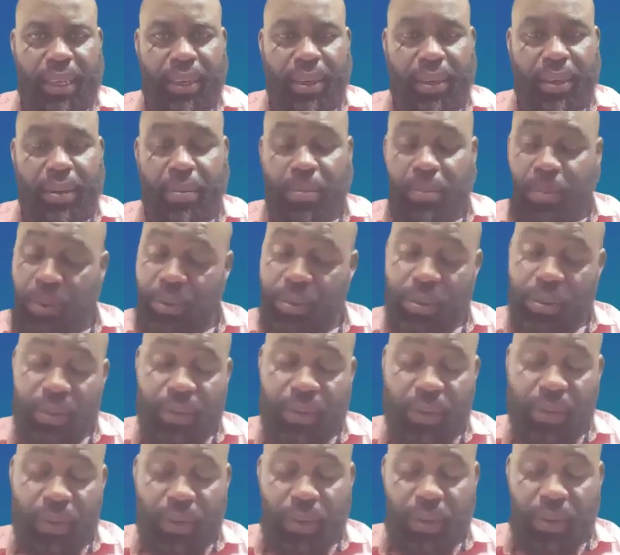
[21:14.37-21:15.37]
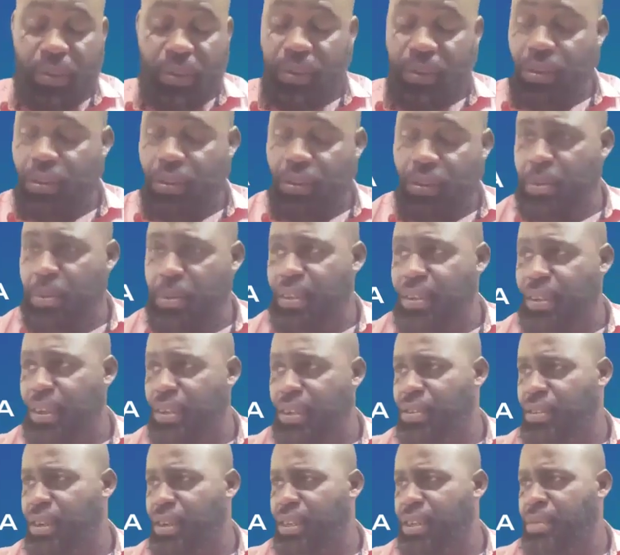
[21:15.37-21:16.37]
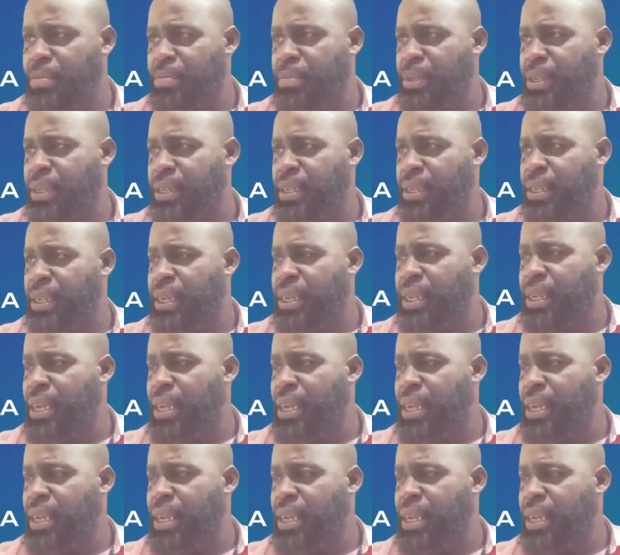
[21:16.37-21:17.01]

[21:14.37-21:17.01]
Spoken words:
most of your speech has already been